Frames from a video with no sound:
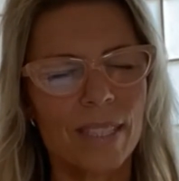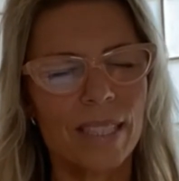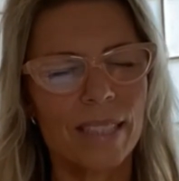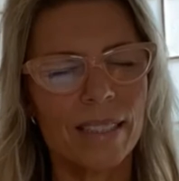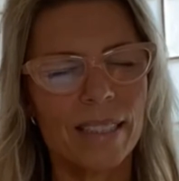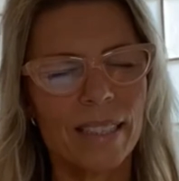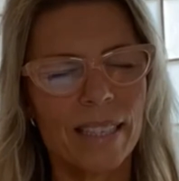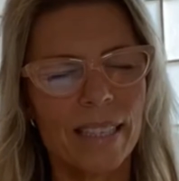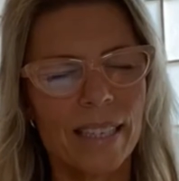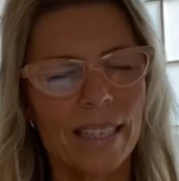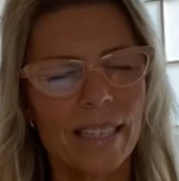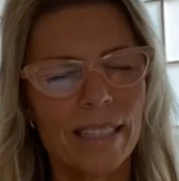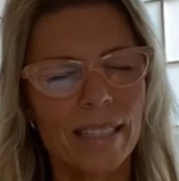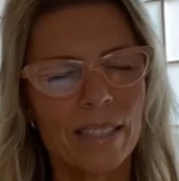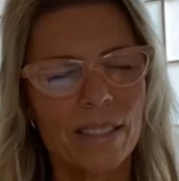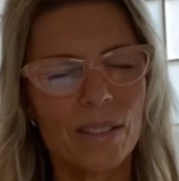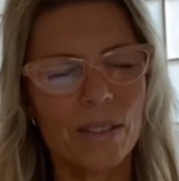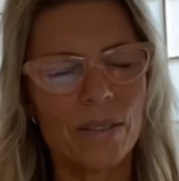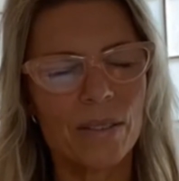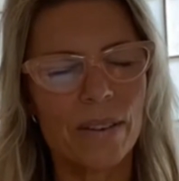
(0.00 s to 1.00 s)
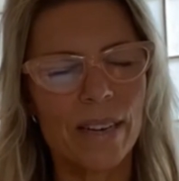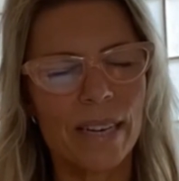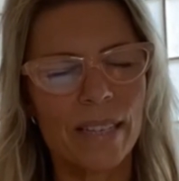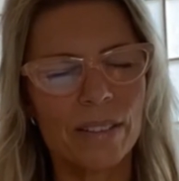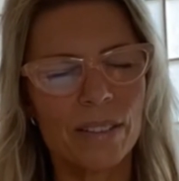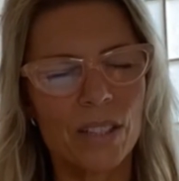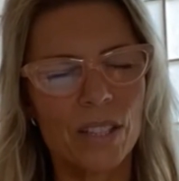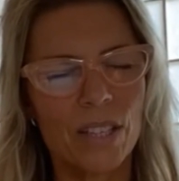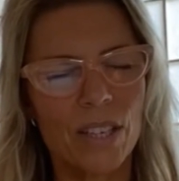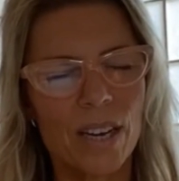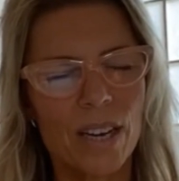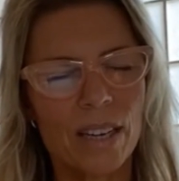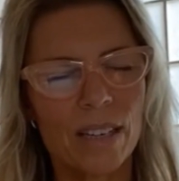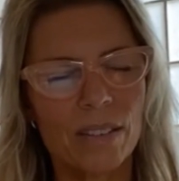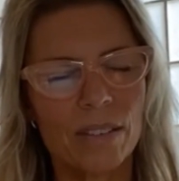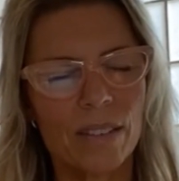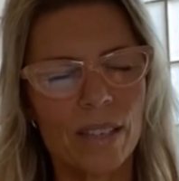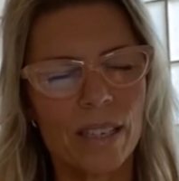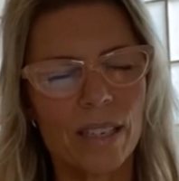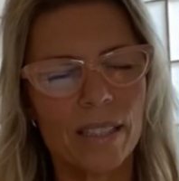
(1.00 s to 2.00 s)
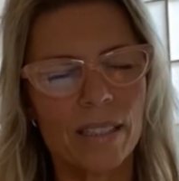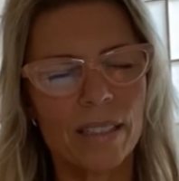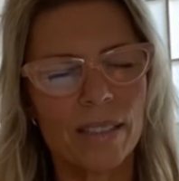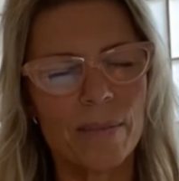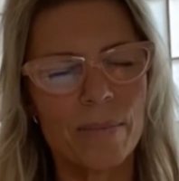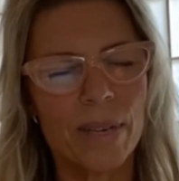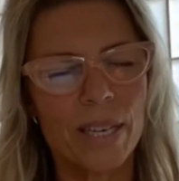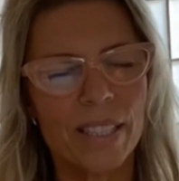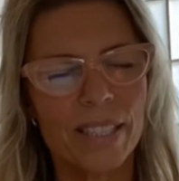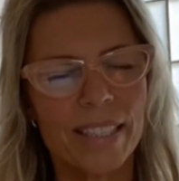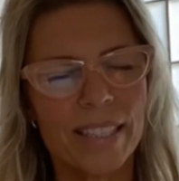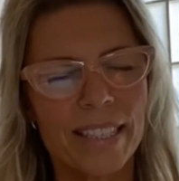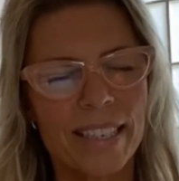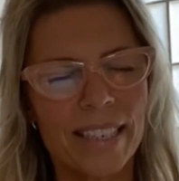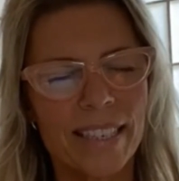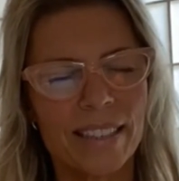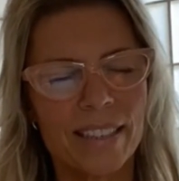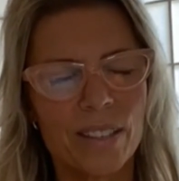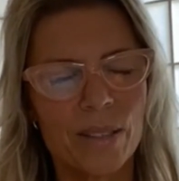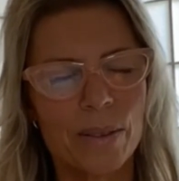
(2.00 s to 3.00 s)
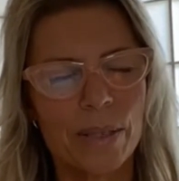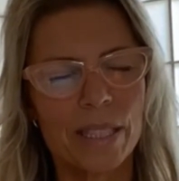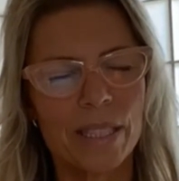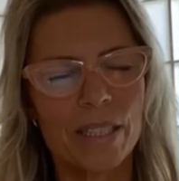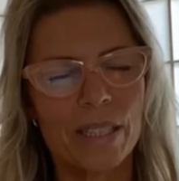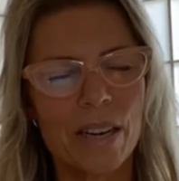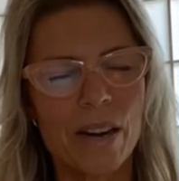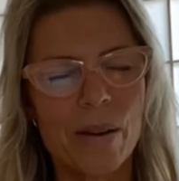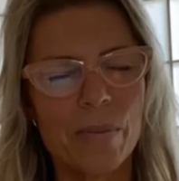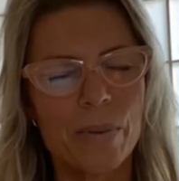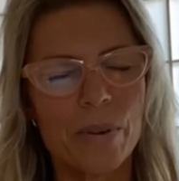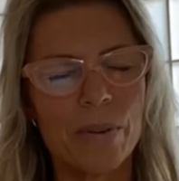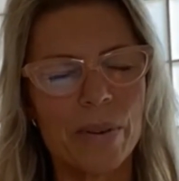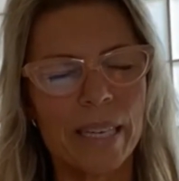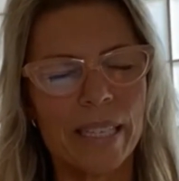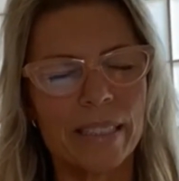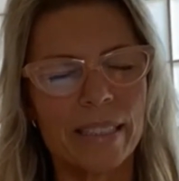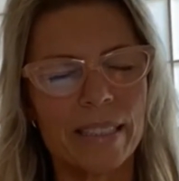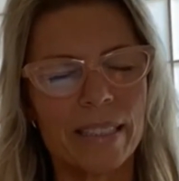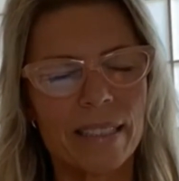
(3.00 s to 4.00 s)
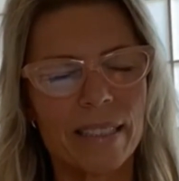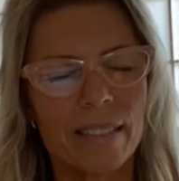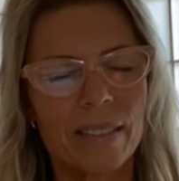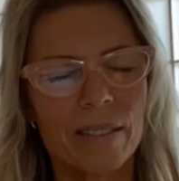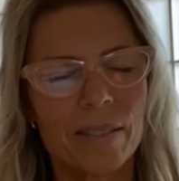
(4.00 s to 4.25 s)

And seeing this crown chakra bursting into a star point.